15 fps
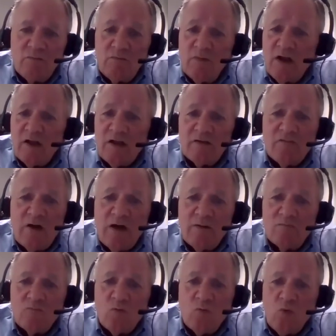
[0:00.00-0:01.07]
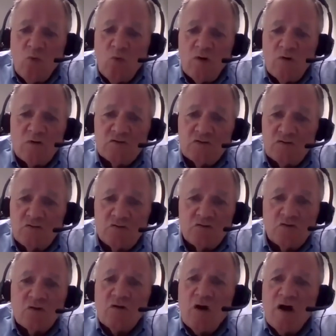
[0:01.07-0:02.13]
many of them
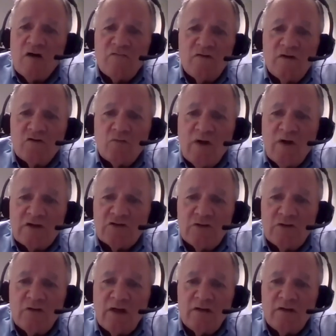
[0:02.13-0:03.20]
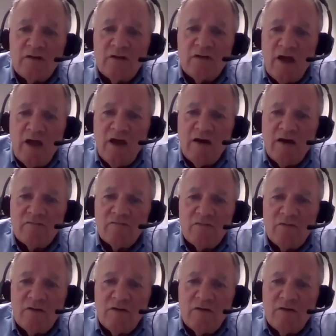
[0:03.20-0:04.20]
took off in a direction they didn't have